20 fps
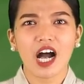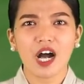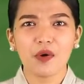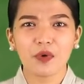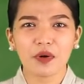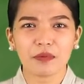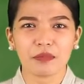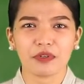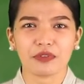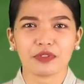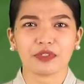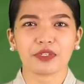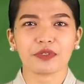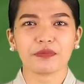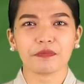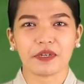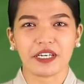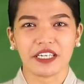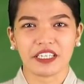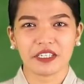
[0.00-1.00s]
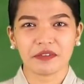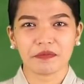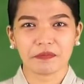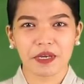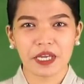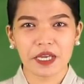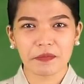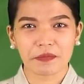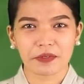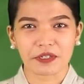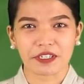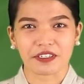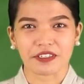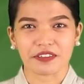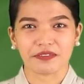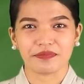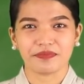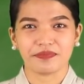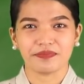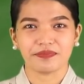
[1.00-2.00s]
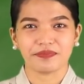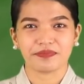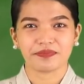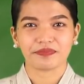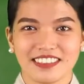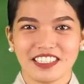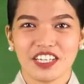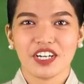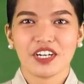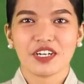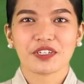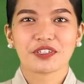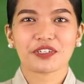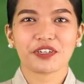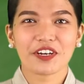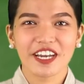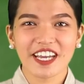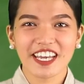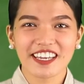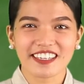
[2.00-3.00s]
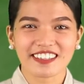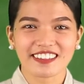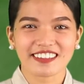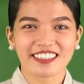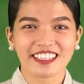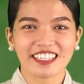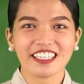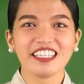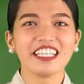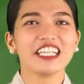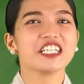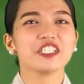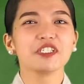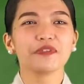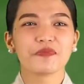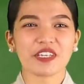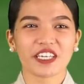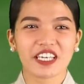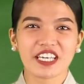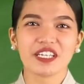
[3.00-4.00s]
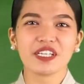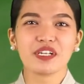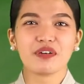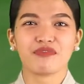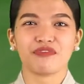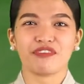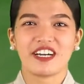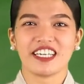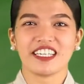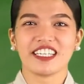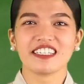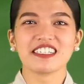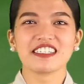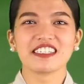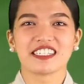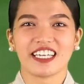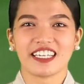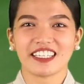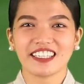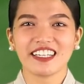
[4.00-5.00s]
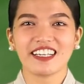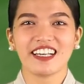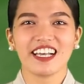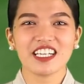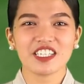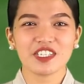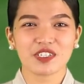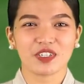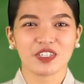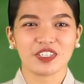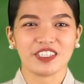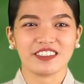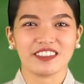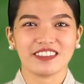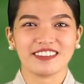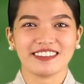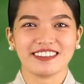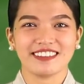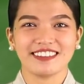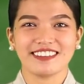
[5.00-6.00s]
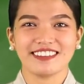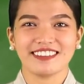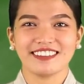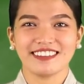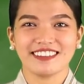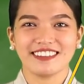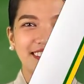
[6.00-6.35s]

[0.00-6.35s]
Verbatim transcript: How about your pen and paper? Great! Let's begin a fun and exciting lesson.